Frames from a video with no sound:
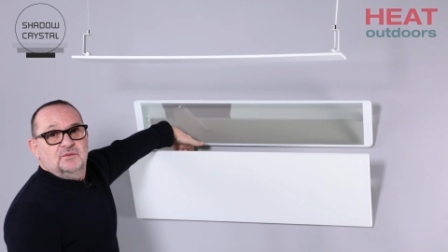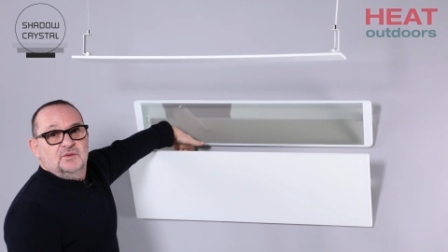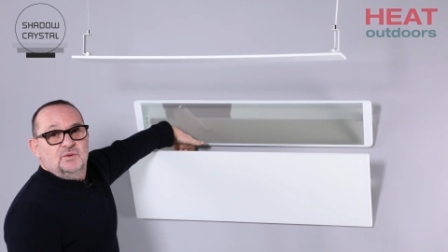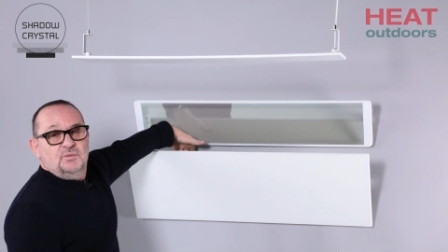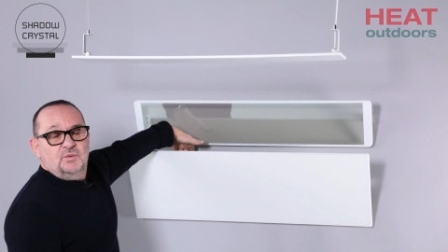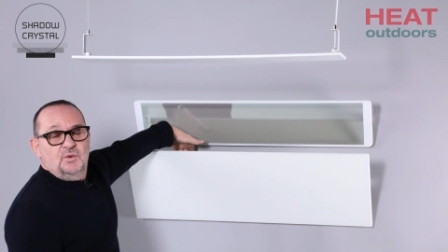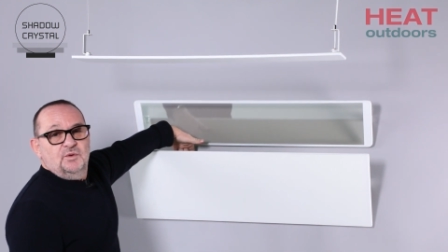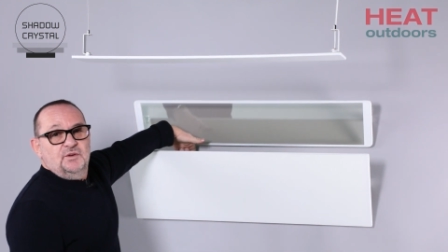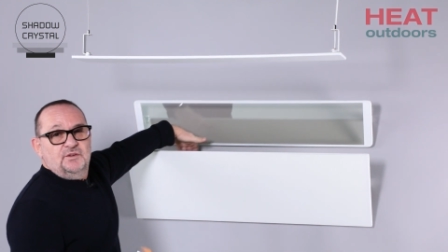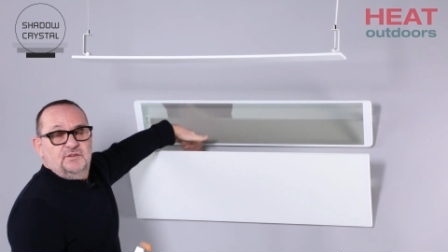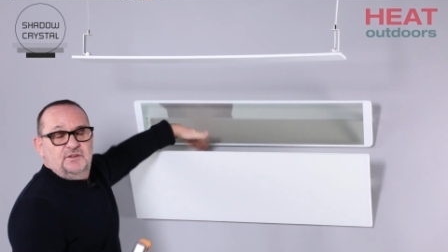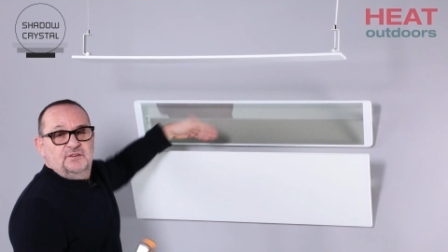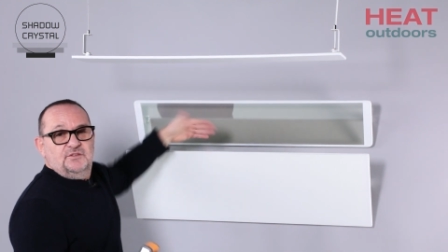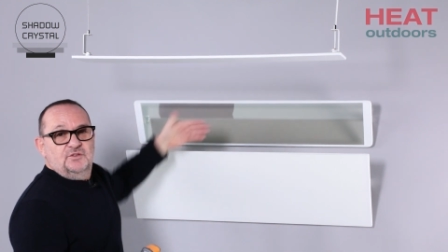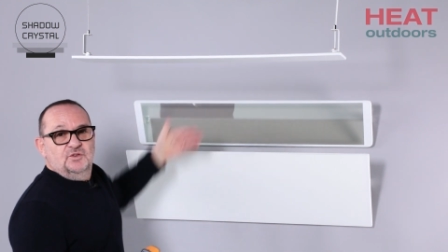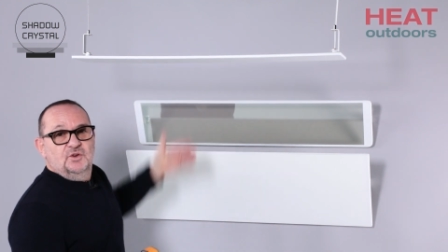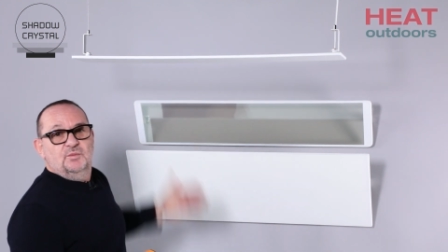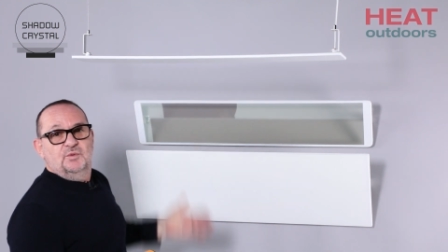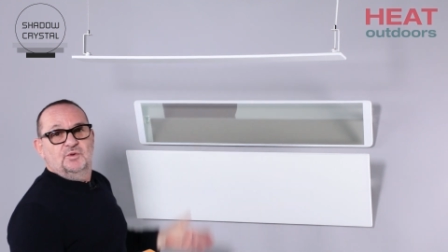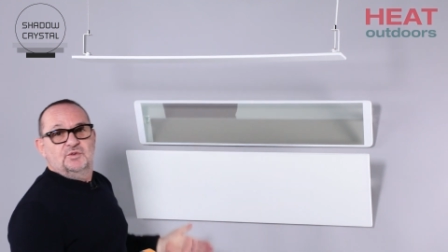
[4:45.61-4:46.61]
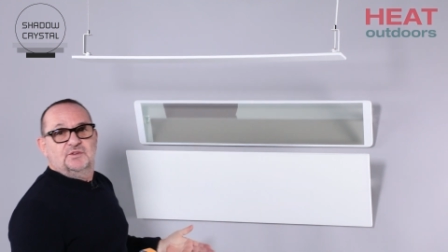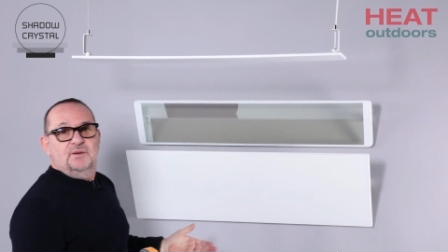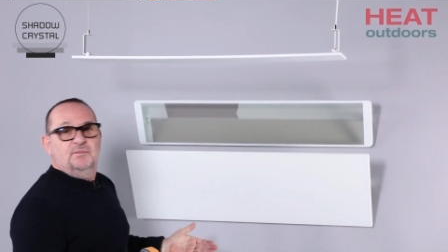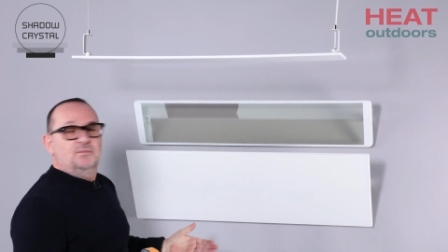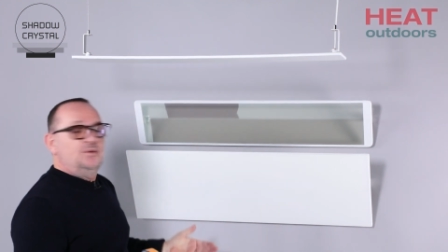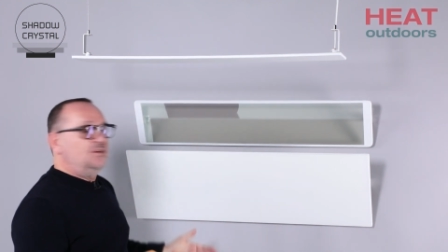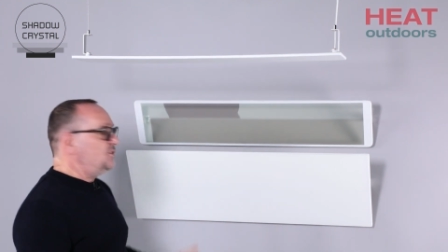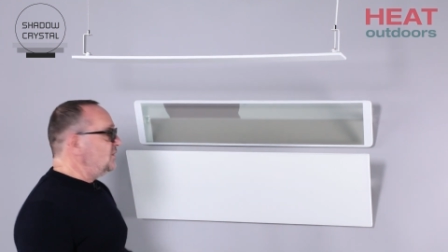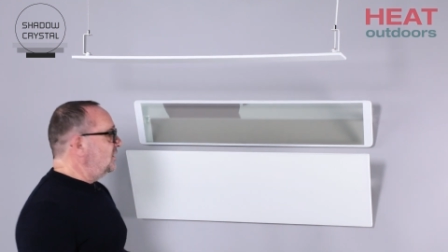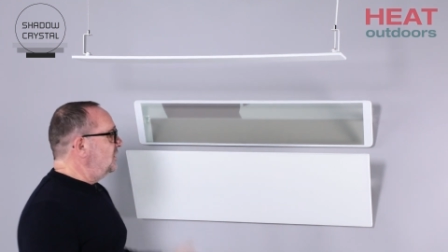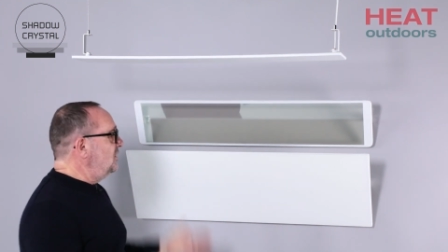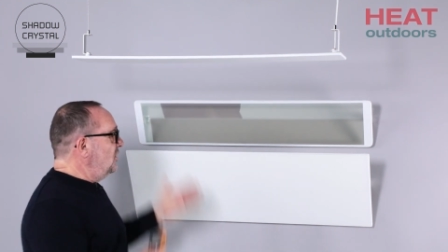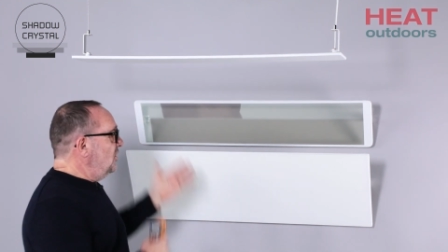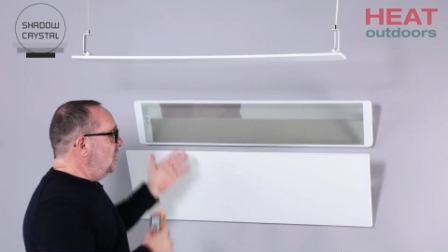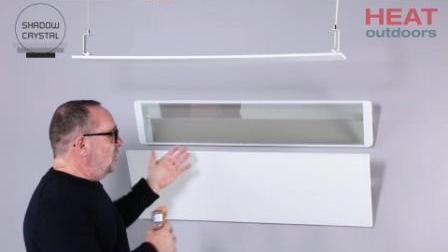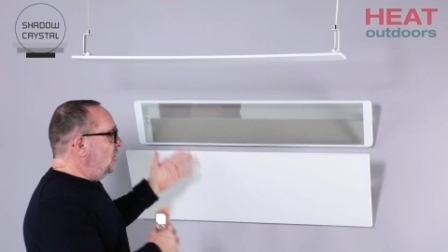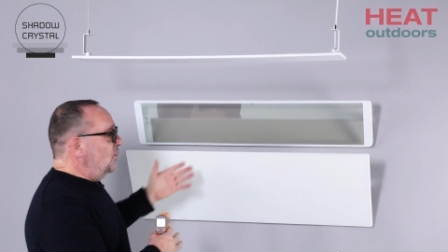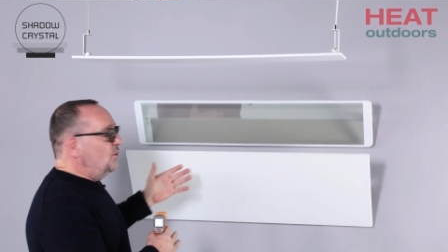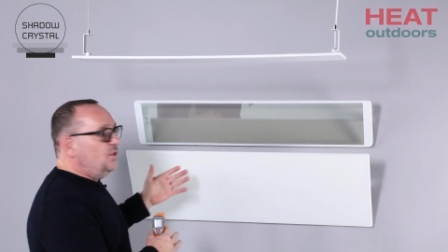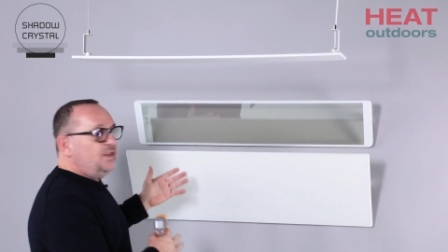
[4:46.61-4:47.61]
The wall is its normal temperature.
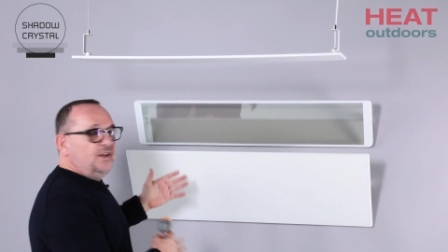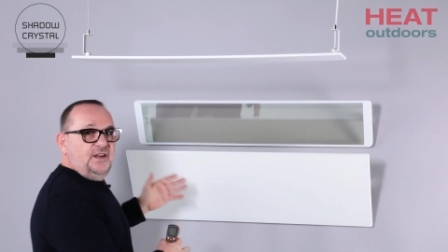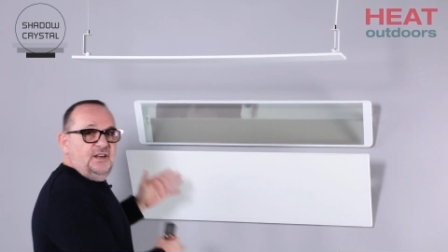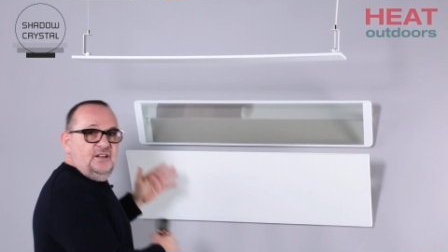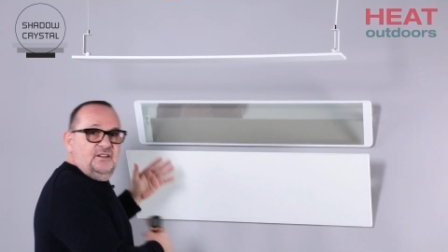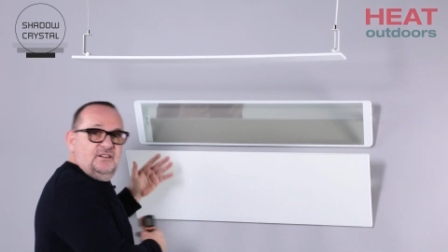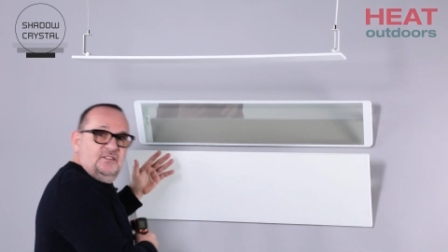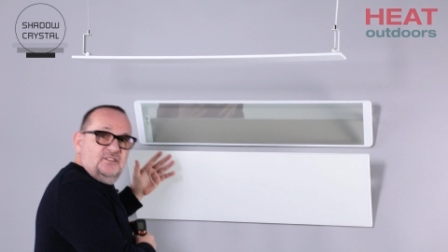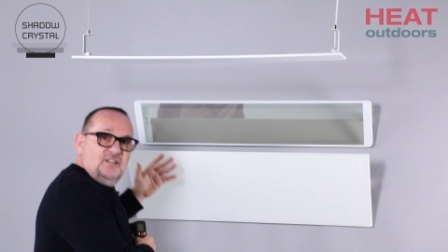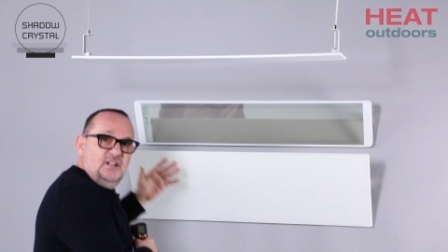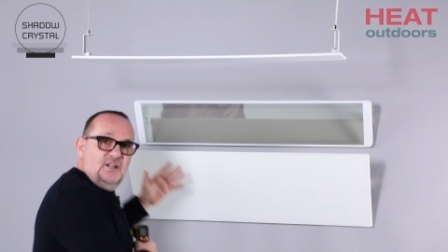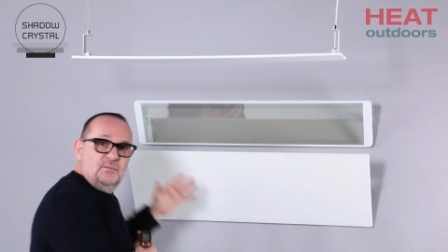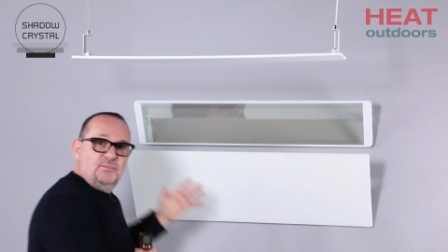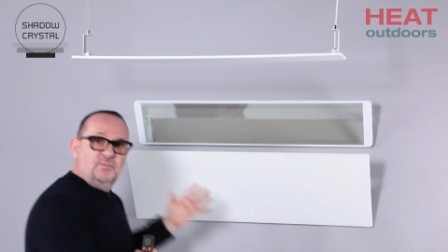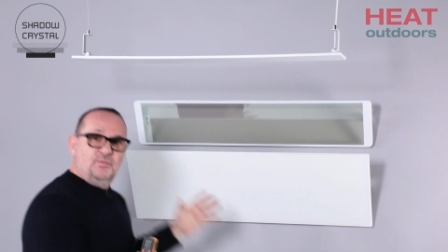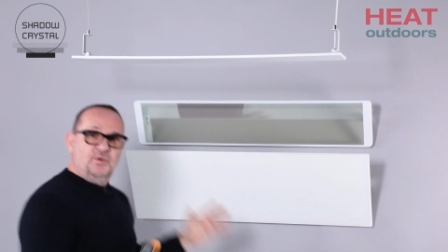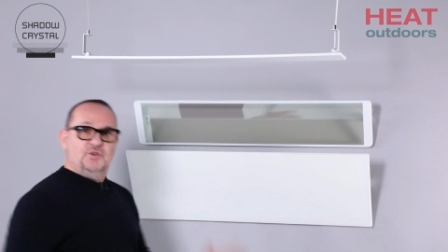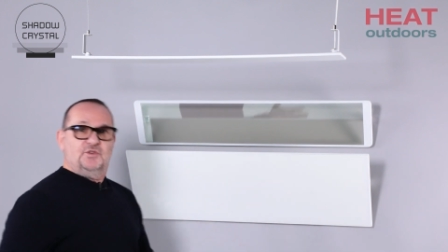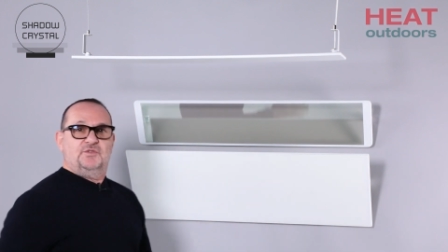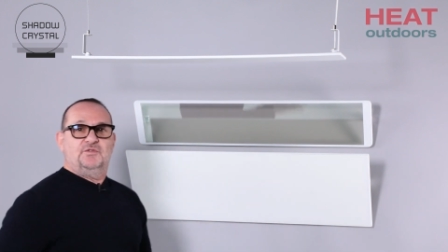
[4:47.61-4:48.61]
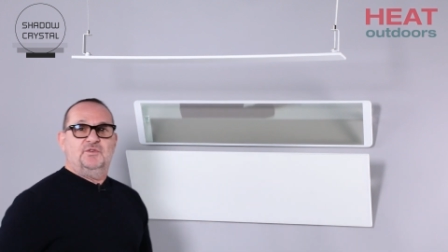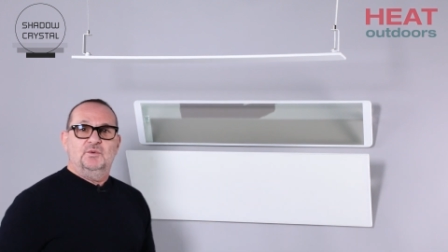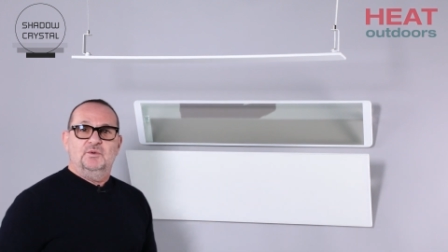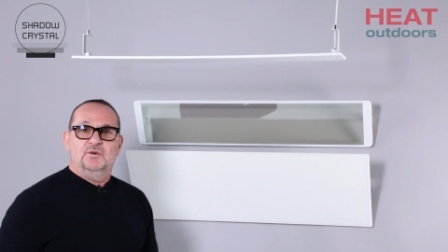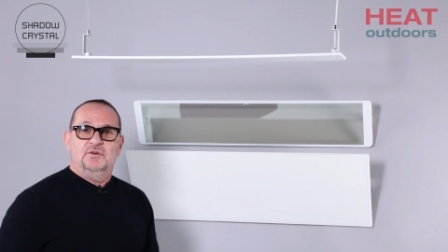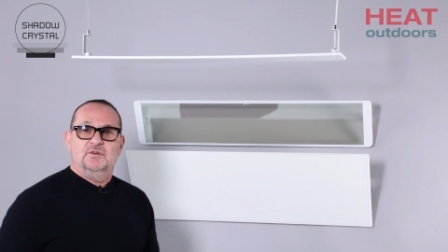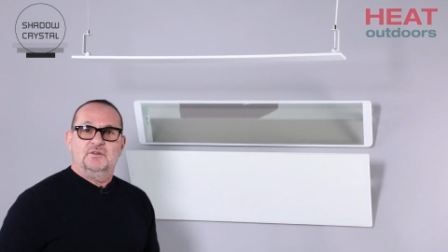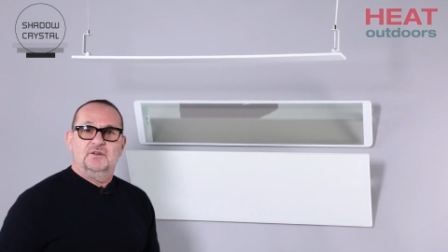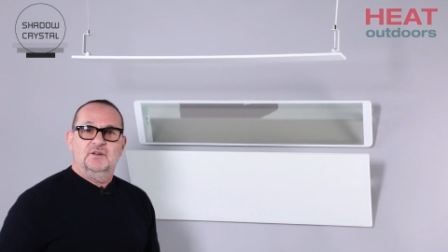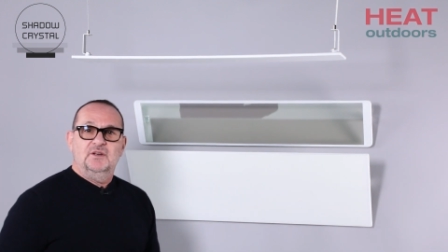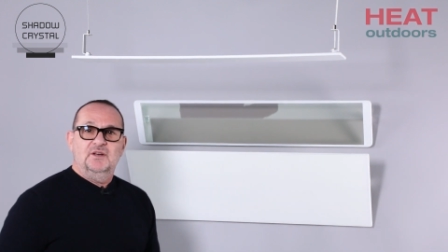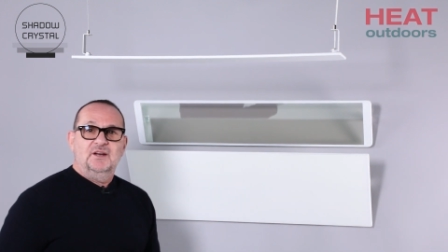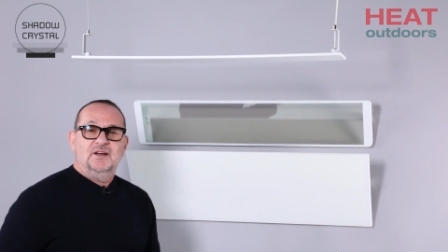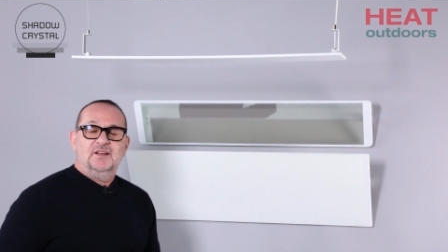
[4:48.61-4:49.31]
All the heat is getting pushed forwards.